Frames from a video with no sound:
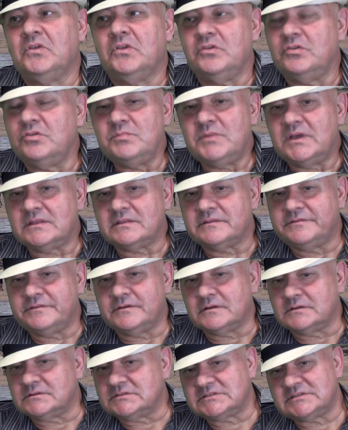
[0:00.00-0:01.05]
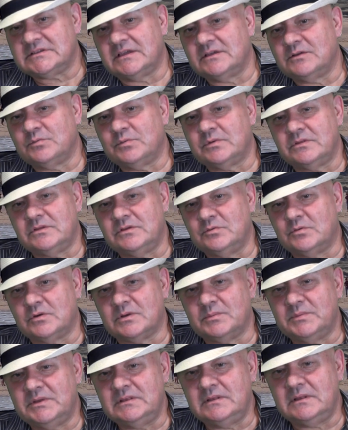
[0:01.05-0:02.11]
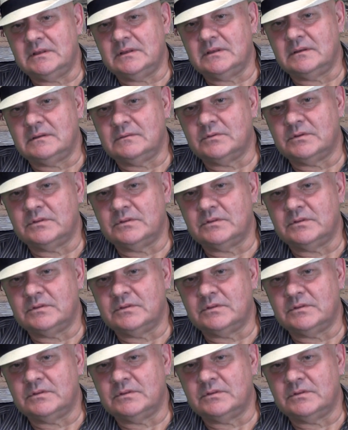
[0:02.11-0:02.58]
you make the final say on whether you want them in there,